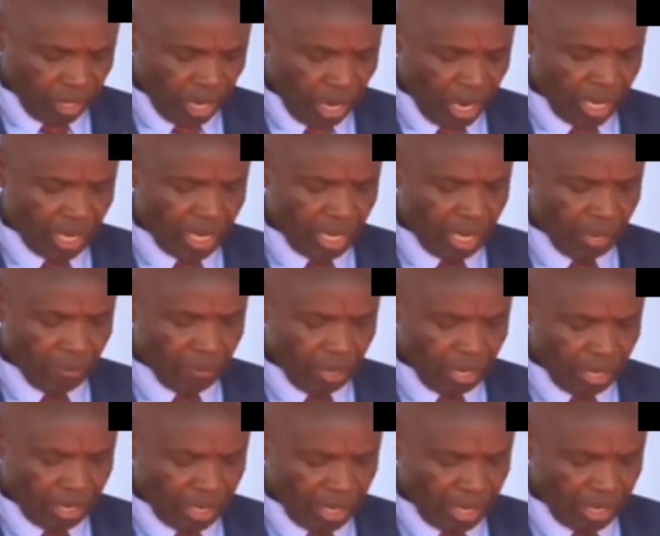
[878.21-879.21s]
I
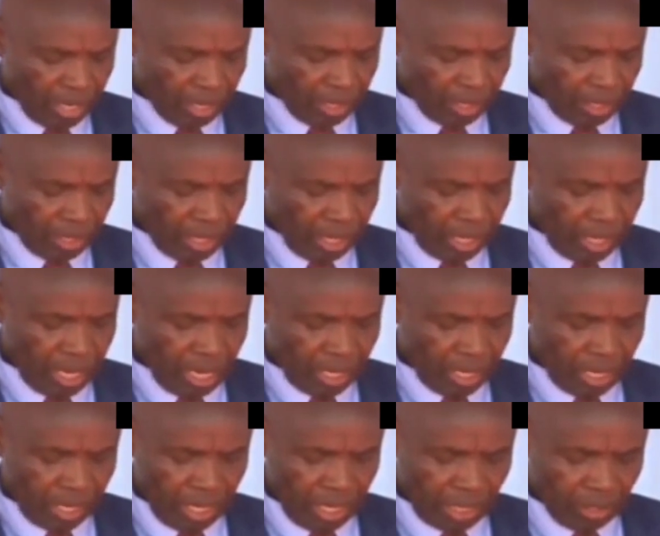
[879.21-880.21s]
hereby directed the Kenya